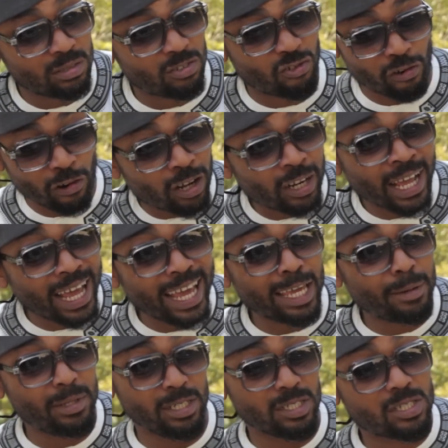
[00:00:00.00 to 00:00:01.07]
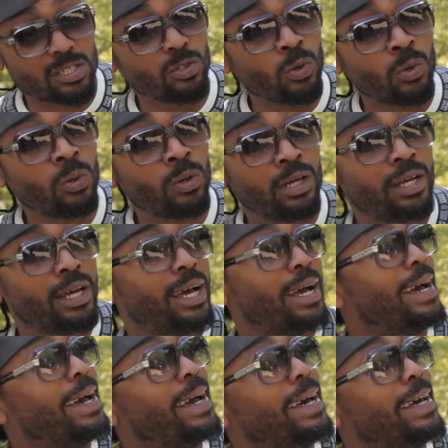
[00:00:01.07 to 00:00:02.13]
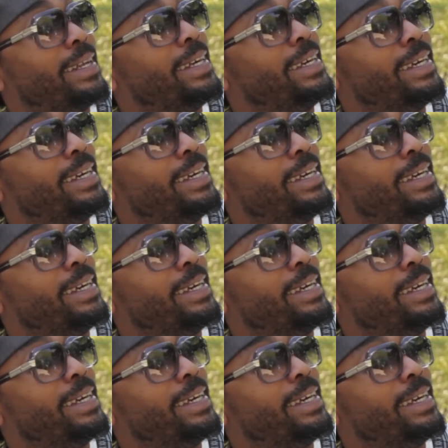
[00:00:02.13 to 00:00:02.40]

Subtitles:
Trondheim in the snow, and